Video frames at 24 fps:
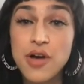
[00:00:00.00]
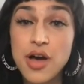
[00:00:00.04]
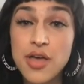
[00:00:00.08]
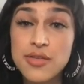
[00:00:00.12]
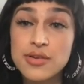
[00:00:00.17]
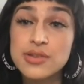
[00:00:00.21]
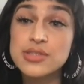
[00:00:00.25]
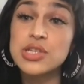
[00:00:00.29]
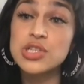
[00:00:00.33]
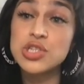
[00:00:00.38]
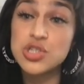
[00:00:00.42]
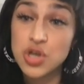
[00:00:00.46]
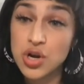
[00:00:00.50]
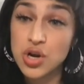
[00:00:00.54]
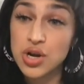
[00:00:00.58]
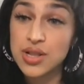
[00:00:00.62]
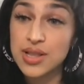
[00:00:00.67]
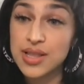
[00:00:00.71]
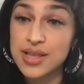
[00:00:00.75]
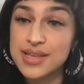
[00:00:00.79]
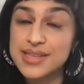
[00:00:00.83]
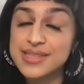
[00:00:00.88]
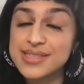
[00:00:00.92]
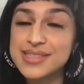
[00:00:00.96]
father's a
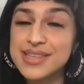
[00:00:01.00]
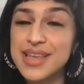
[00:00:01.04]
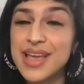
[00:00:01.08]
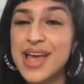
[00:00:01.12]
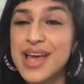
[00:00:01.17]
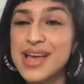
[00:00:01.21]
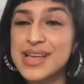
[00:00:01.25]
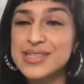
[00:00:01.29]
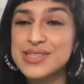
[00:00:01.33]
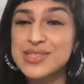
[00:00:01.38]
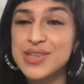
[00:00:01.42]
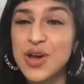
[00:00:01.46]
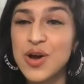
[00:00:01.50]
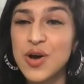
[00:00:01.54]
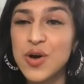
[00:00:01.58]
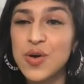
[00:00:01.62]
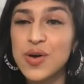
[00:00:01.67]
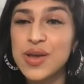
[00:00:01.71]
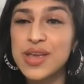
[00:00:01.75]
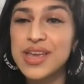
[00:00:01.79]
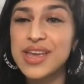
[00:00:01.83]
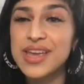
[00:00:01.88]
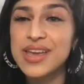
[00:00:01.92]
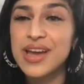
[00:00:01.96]
journalist, so
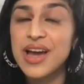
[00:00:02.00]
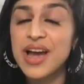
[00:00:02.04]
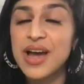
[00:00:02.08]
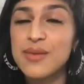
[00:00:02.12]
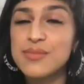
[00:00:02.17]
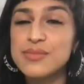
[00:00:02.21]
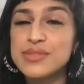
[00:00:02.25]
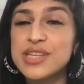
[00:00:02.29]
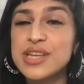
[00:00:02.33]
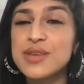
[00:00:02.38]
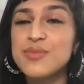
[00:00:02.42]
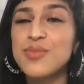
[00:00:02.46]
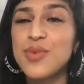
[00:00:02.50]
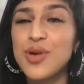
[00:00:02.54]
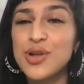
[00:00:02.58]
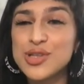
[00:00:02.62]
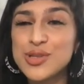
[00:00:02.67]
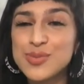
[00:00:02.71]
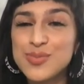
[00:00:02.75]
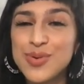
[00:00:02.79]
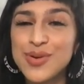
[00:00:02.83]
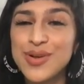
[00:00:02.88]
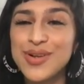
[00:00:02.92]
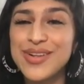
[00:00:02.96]
he um, did
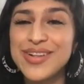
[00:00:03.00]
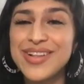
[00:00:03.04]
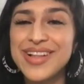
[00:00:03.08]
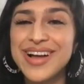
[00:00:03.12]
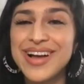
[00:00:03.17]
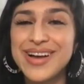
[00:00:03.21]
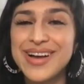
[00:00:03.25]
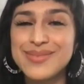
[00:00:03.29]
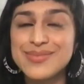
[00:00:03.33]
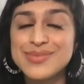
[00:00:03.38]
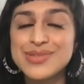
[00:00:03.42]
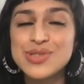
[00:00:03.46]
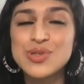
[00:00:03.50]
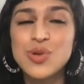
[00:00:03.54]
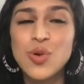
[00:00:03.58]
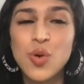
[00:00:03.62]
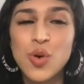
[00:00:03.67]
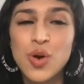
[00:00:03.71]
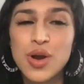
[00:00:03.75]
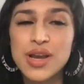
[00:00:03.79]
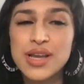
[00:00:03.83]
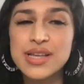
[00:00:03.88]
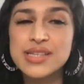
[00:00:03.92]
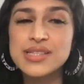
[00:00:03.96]
multiple um,
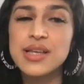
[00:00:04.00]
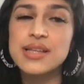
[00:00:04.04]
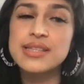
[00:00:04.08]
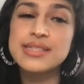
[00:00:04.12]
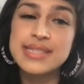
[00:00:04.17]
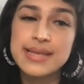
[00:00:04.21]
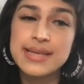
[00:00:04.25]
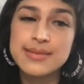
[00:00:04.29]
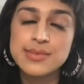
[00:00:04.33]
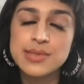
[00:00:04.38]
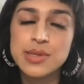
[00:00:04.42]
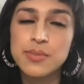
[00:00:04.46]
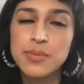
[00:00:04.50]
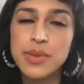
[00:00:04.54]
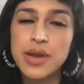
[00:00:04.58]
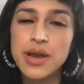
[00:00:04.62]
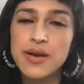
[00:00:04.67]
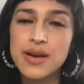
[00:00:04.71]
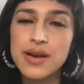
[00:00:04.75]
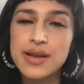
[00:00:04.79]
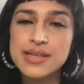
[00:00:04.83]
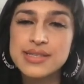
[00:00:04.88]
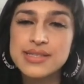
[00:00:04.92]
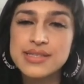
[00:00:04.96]
stories on Samson
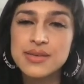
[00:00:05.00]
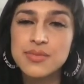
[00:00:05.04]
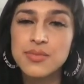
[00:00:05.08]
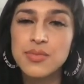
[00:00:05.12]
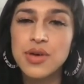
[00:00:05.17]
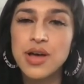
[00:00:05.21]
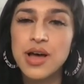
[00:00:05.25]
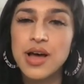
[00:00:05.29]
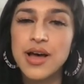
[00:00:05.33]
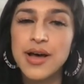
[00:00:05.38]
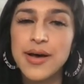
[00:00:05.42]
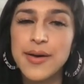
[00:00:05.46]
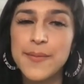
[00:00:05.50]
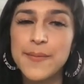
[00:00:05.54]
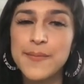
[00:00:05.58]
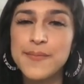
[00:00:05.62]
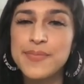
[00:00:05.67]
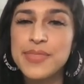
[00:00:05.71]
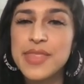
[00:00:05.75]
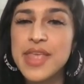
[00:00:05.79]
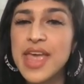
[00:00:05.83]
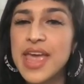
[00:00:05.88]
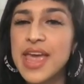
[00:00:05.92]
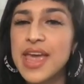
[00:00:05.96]
Barris, um,
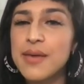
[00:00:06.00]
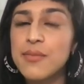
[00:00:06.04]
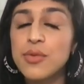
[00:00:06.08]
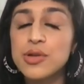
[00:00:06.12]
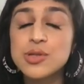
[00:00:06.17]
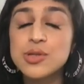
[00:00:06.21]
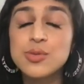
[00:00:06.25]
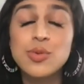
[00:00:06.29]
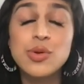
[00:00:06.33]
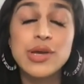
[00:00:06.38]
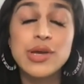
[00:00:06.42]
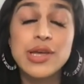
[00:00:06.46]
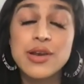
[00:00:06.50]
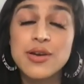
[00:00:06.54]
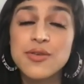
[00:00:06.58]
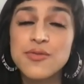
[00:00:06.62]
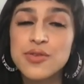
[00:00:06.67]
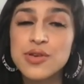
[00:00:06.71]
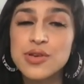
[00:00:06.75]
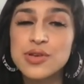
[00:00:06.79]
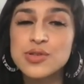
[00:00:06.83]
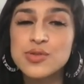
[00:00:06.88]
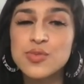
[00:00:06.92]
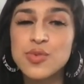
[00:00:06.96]
multiple
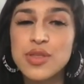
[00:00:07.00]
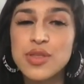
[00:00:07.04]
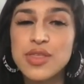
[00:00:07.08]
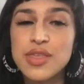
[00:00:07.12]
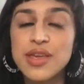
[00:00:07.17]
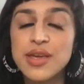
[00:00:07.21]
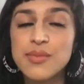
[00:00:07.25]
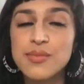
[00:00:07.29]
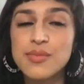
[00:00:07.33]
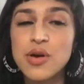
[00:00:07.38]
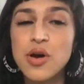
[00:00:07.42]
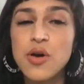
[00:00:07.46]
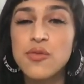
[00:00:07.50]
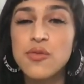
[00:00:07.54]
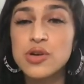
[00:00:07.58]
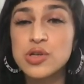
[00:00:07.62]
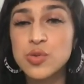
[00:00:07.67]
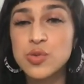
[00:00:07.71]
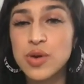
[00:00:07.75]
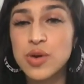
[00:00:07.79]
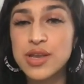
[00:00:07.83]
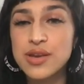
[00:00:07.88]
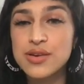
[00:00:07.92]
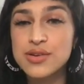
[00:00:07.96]
interviews with him over
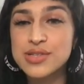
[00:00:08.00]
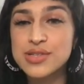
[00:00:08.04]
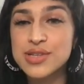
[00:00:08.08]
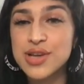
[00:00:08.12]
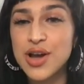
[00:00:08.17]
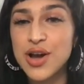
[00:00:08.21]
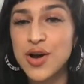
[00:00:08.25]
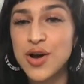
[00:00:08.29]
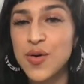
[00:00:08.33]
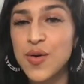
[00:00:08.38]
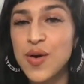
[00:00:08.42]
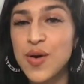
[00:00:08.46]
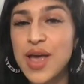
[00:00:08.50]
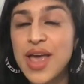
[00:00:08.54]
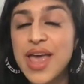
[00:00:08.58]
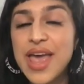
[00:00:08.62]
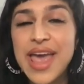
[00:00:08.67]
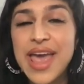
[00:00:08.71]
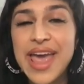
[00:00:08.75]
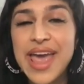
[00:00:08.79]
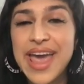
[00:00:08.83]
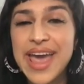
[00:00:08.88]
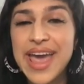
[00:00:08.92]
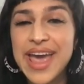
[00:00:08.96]
twenty years ago.
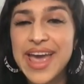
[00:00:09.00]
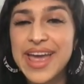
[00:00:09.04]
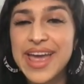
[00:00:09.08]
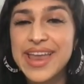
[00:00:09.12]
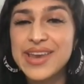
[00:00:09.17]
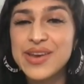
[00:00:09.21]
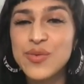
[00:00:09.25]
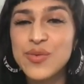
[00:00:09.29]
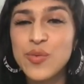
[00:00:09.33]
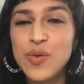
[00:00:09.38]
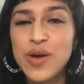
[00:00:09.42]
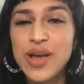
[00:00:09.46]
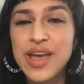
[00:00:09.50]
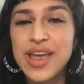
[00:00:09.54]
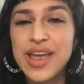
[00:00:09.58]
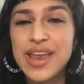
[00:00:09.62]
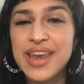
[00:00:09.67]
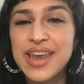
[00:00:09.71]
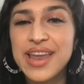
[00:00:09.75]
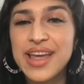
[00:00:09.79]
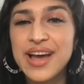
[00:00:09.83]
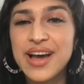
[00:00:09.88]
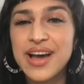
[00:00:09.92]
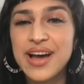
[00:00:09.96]
And
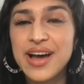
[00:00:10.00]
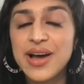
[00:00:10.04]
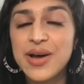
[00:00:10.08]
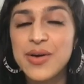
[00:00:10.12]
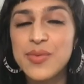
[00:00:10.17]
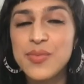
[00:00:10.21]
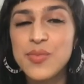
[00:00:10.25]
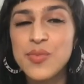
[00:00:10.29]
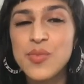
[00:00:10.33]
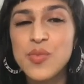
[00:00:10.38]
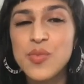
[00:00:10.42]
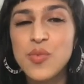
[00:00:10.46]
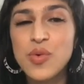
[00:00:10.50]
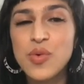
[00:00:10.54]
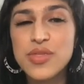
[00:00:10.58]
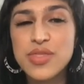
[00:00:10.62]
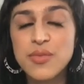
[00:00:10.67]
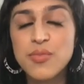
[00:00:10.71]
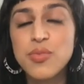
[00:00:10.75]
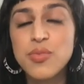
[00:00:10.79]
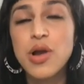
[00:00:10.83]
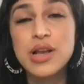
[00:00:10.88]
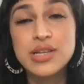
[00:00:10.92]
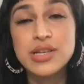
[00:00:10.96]
when um,
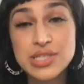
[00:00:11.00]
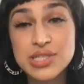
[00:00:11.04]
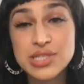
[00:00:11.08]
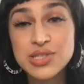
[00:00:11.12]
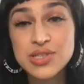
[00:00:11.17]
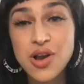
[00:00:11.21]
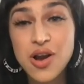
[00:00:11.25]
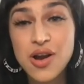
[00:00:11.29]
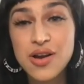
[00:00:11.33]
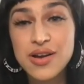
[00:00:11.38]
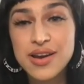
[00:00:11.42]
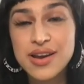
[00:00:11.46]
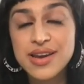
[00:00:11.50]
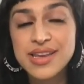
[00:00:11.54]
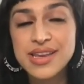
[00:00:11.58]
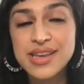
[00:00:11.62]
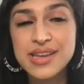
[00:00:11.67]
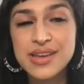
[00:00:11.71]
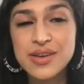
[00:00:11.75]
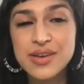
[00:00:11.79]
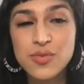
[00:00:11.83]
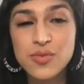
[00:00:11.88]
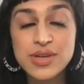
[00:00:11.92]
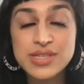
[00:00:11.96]
when the project started,
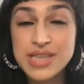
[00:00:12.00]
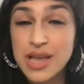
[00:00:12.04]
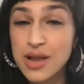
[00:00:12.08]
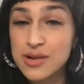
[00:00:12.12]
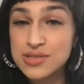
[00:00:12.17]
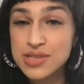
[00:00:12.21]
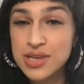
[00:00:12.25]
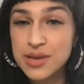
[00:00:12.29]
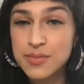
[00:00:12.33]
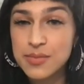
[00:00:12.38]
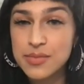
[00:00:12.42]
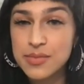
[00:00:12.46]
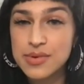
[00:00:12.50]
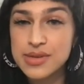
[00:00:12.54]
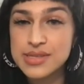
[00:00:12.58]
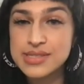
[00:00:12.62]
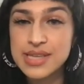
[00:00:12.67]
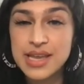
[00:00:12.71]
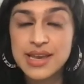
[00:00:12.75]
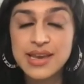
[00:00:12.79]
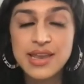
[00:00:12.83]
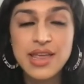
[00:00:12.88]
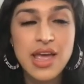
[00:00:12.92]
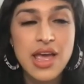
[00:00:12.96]
he reached out to him
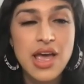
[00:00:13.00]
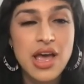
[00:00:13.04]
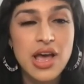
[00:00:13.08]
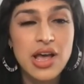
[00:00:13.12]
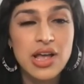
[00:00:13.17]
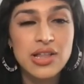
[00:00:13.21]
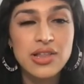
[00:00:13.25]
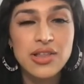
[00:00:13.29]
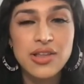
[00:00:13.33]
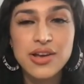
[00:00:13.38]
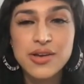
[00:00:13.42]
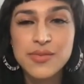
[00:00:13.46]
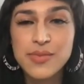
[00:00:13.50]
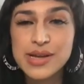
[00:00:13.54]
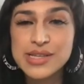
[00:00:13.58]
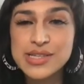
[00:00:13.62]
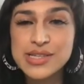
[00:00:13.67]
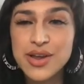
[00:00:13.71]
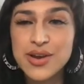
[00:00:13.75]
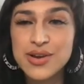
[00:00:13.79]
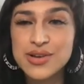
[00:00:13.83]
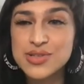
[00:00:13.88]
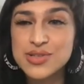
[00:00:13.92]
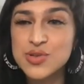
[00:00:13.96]
and said, "Look, my
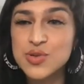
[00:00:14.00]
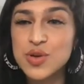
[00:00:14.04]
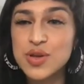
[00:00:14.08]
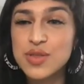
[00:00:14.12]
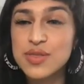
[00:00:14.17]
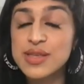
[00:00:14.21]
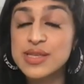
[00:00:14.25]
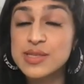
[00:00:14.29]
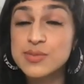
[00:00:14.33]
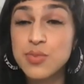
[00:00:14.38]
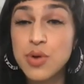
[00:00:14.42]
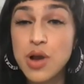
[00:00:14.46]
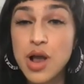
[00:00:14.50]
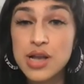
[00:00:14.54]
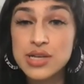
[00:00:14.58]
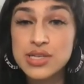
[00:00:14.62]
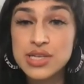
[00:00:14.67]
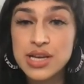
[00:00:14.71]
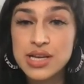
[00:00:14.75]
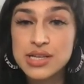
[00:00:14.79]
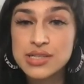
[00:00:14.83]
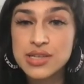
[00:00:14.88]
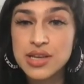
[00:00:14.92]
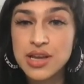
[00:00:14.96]
daughter's doing this
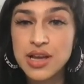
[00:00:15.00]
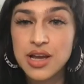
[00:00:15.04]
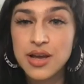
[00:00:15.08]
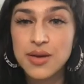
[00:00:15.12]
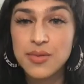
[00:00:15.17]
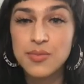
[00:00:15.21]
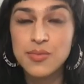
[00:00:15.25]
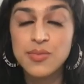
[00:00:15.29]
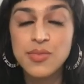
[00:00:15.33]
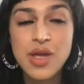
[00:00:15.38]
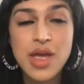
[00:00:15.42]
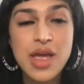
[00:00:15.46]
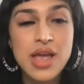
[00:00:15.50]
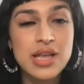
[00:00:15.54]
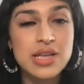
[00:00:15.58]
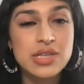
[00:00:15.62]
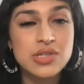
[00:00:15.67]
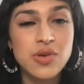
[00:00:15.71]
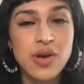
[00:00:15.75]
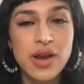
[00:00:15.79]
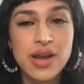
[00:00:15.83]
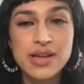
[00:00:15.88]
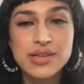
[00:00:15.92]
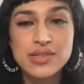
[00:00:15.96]
project, um,
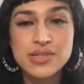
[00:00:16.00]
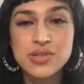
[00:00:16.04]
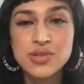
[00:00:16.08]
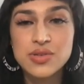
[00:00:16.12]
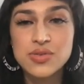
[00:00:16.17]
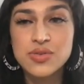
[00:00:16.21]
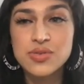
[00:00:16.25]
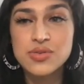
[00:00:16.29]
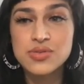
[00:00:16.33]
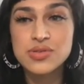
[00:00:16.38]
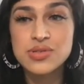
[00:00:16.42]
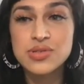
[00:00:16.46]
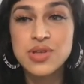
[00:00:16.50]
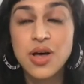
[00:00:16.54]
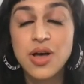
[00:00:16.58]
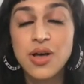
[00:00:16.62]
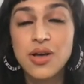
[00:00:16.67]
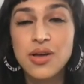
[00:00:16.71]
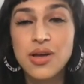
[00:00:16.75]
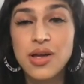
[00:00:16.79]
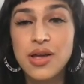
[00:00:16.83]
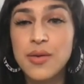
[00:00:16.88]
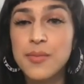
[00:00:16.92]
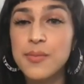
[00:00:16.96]
trying to
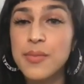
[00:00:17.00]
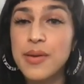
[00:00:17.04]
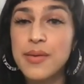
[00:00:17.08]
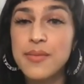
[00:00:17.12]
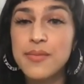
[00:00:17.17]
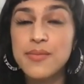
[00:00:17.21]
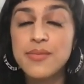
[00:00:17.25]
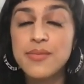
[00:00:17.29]
solve um,